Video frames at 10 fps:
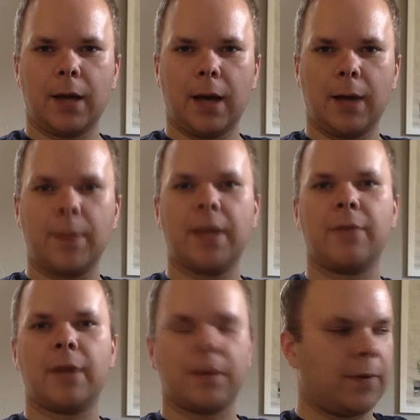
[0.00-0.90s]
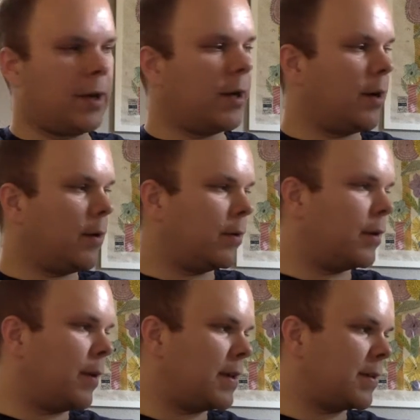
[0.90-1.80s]
I'll make a record video
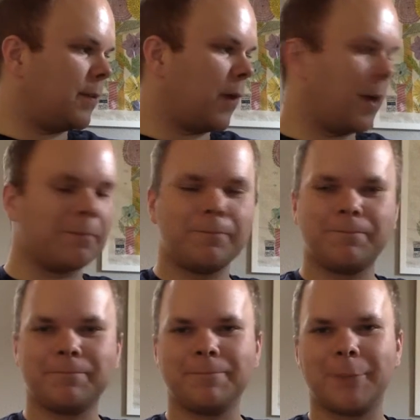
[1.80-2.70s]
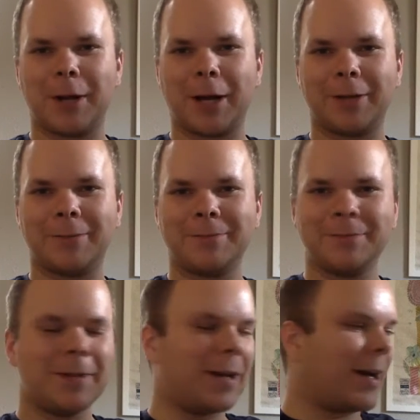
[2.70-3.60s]
to waste some time. Why not?
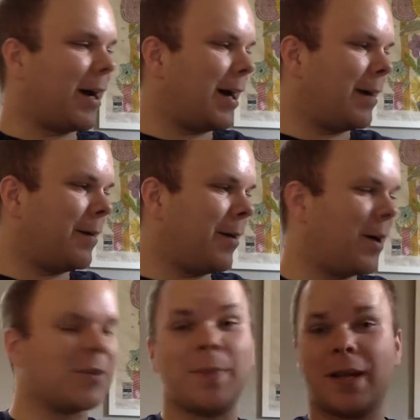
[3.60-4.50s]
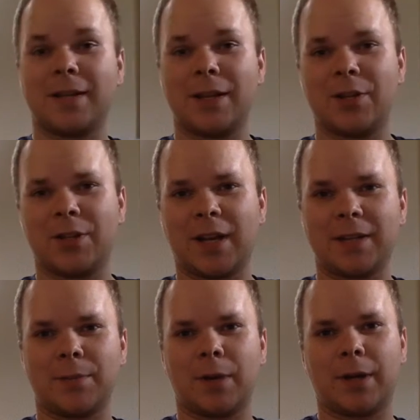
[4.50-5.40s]
Uh, also because I just got
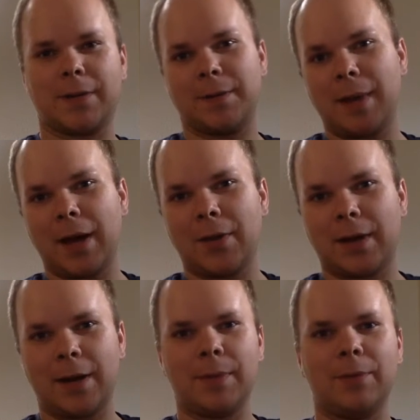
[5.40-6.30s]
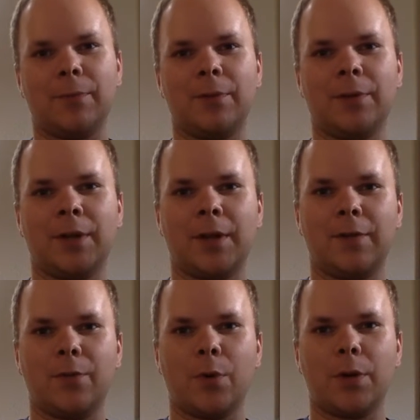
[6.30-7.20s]
some records in the mail that I had been
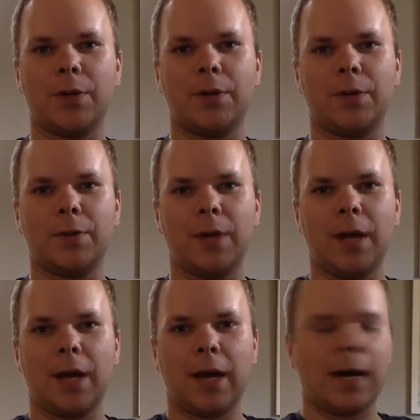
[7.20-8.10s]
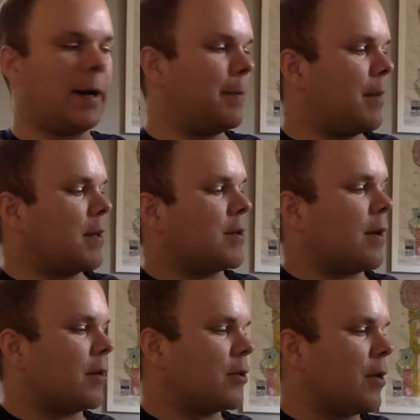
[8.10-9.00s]
looking forward to. Um, and
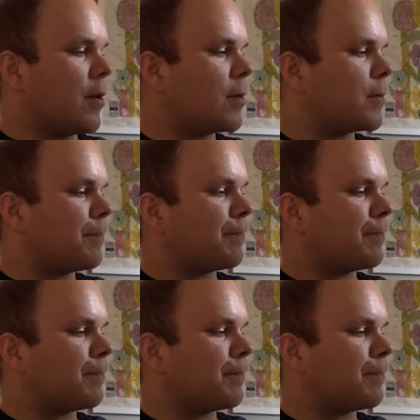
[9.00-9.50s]
so I'll show those.